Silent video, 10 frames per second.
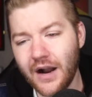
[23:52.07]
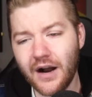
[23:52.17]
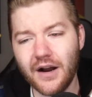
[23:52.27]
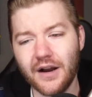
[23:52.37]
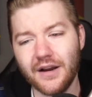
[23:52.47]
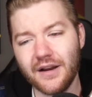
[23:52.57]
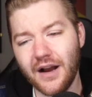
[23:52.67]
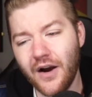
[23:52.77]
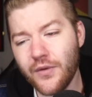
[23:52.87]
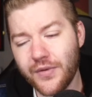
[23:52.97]
Uh,
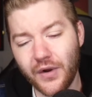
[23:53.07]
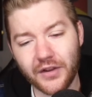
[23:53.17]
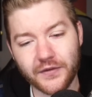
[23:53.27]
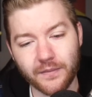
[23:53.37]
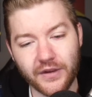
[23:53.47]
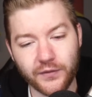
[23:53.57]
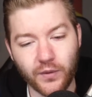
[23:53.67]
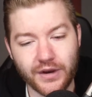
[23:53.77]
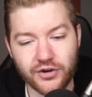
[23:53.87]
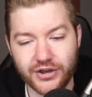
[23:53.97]
other thoughts from this
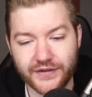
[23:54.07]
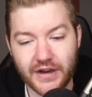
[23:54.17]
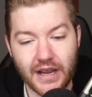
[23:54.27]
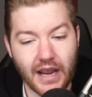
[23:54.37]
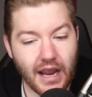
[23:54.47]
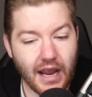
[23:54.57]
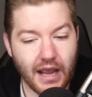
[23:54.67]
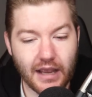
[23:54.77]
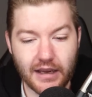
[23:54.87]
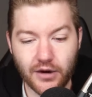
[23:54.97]
one? Just
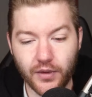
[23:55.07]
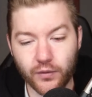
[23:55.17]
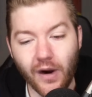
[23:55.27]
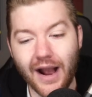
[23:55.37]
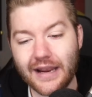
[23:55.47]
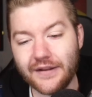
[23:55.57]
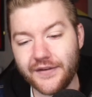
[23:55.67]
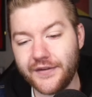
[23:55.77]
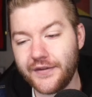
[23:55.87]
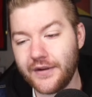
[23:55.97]
you know, the
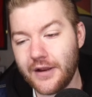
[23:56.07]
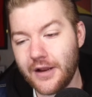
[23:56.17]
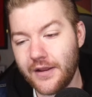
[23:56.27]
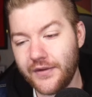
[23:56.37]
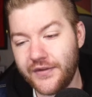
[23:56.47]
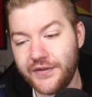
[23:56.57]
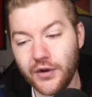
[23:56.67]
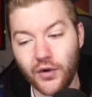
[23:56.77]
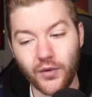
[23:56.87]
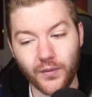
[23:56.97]
Rockets
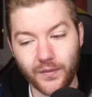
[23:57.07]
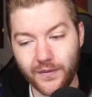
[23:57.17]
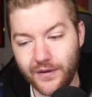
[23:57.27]
still